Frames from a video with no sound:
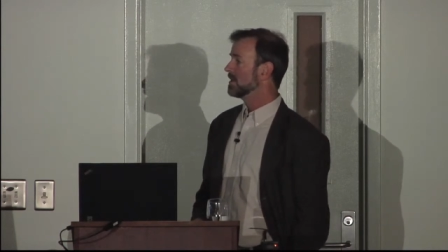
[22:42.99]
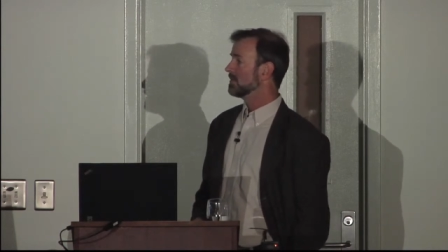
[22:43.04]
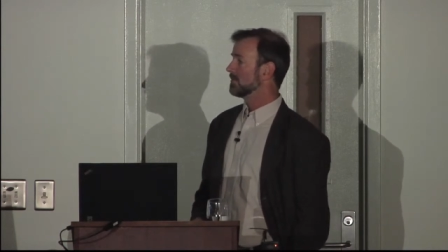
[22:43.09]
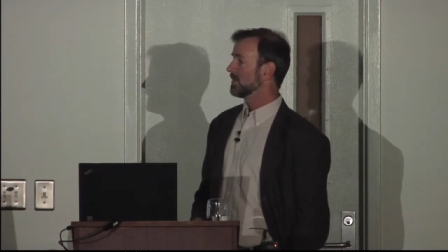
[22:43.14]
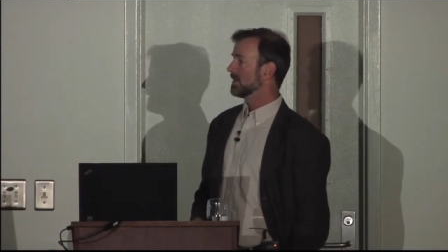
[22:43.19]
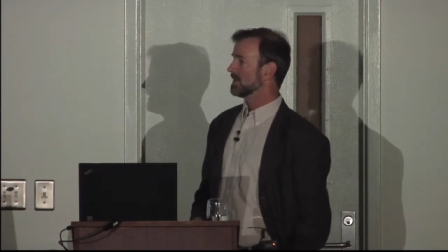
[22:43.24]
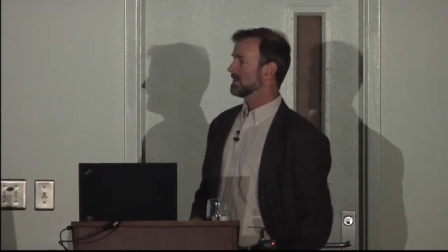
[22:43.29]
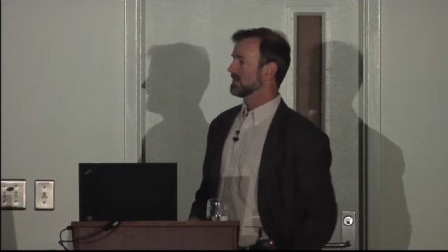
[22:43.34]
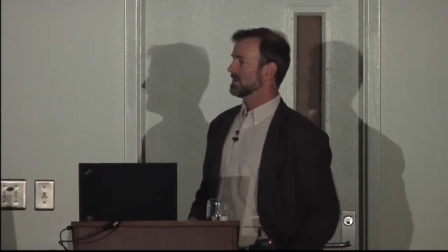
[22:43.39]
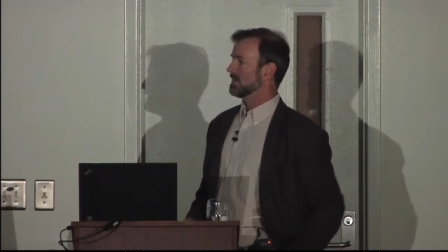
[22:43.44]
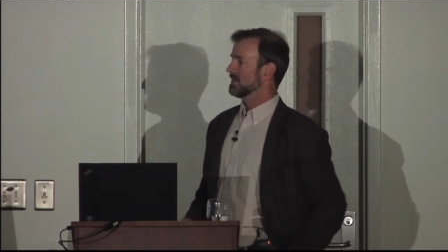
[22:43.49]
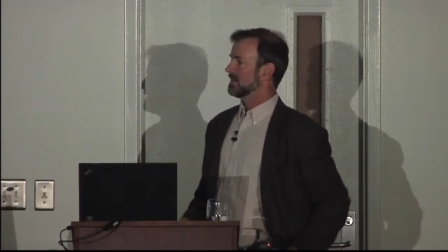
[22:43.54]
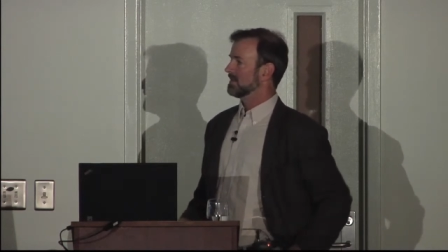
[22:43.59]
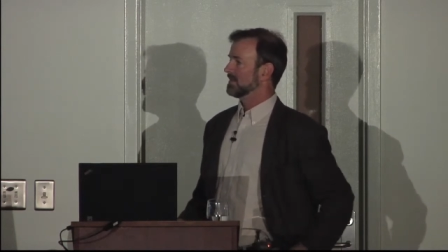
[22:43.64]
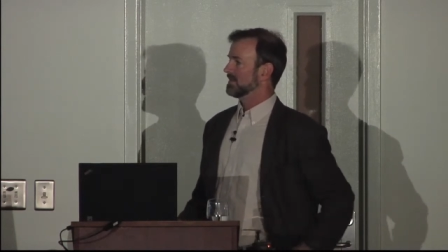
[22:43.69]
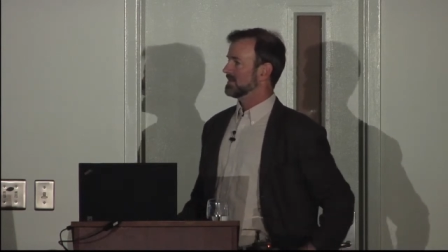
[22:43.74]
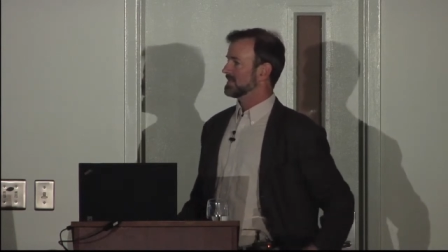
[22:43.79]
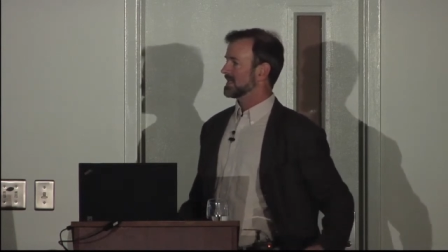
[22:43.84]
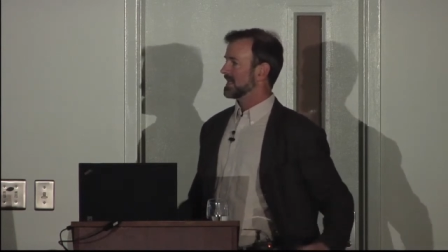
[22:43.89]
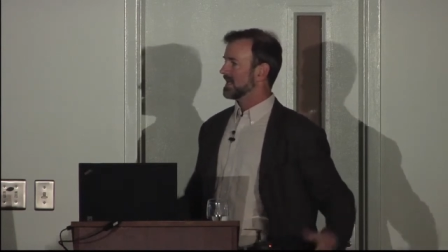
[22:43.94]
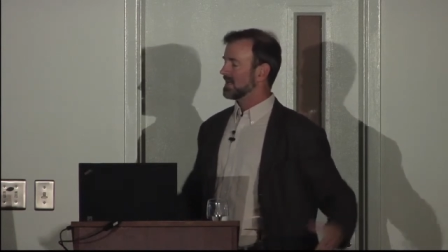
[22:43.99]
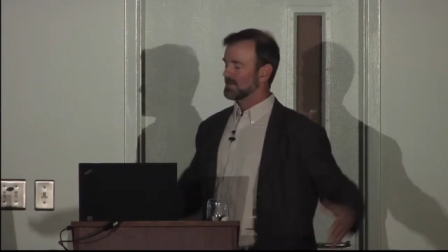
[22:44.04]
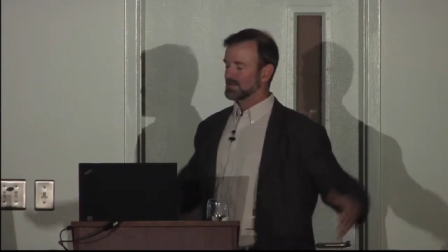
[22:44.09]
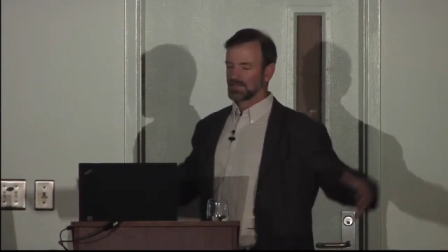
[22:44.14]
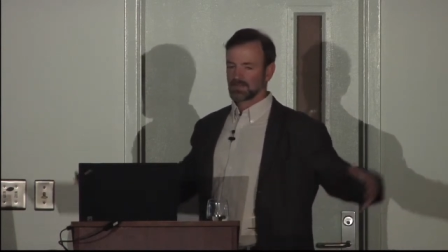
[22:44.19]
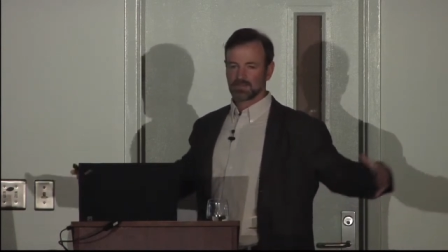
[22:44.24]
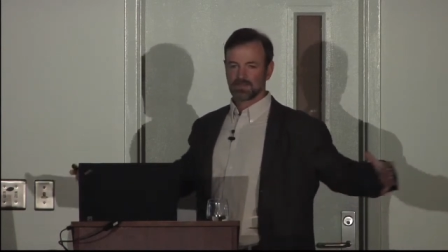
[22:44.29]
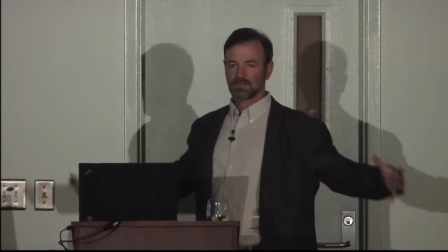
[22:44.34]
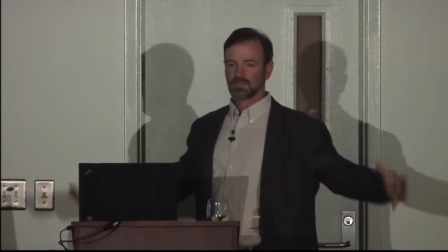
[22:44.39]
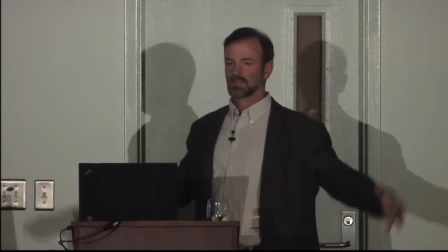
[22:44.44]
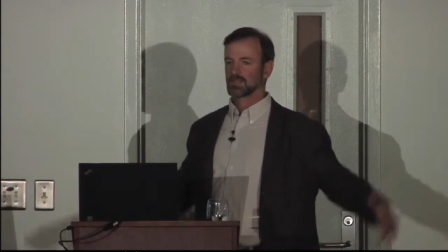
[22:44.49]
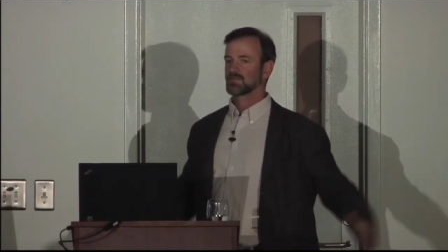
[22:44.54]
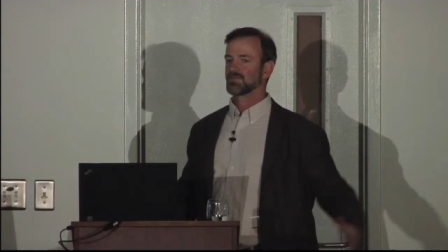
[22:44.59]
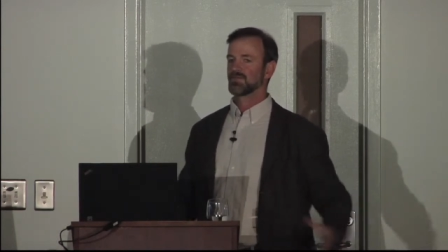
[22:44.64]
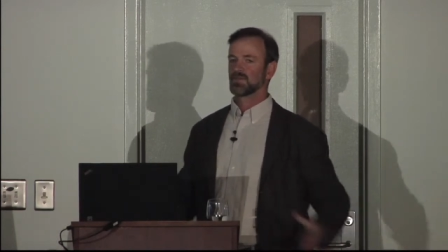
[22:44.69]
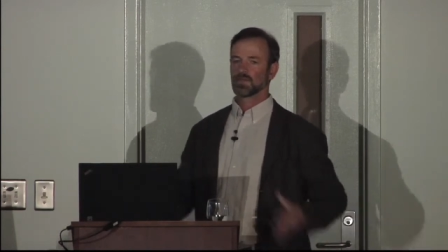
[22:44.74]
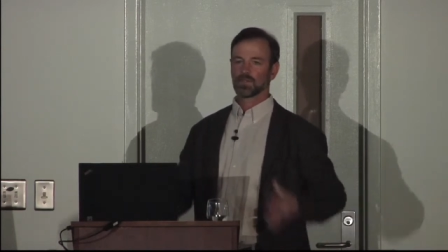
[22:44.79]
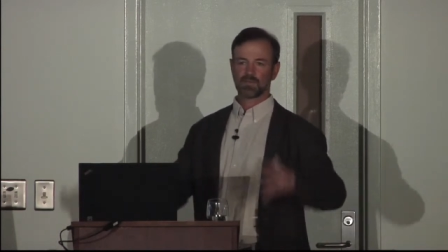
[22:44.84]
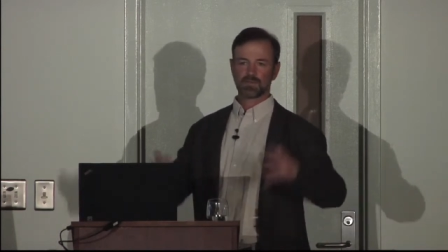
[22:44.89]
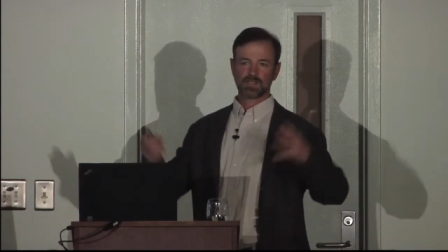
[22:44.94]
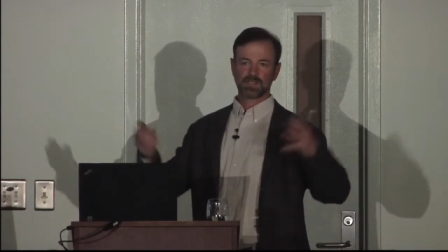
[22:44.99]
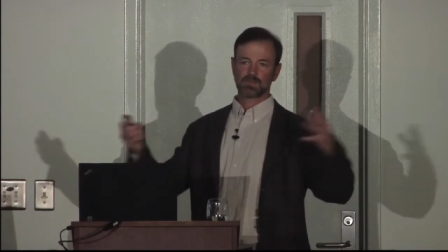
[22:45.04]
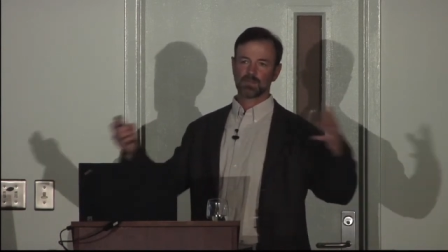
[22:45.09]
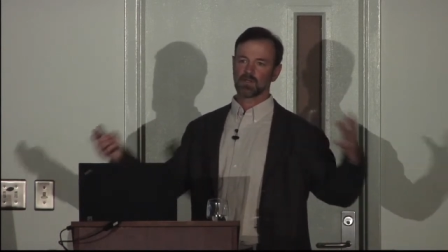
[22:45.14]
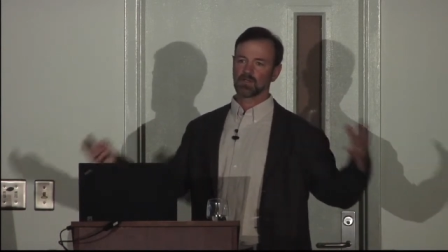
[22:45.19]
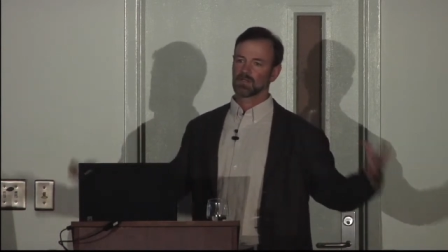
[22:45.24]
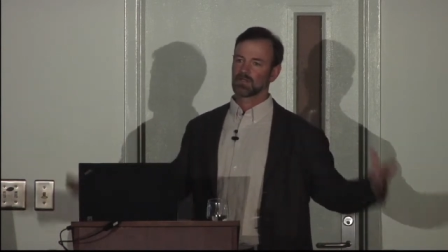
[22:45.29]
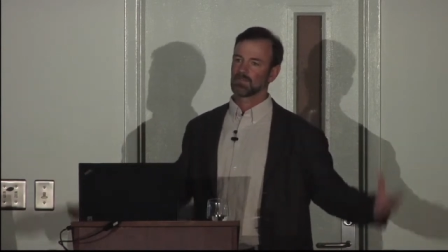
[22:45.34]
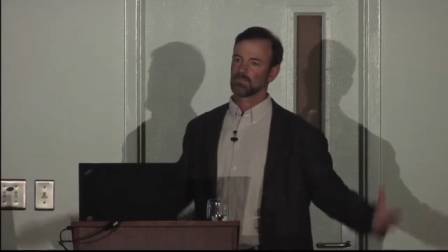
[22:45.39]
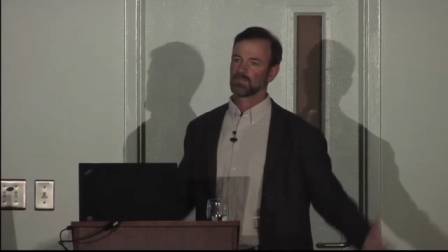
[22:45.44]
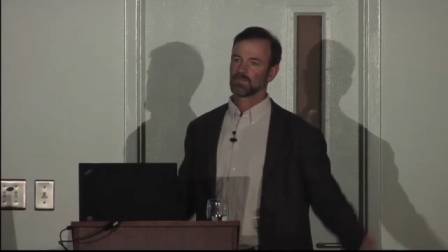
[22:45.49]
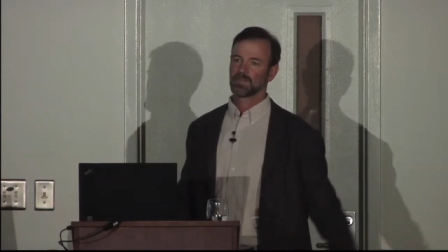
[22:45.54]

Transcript: But these houses are just filled with smoke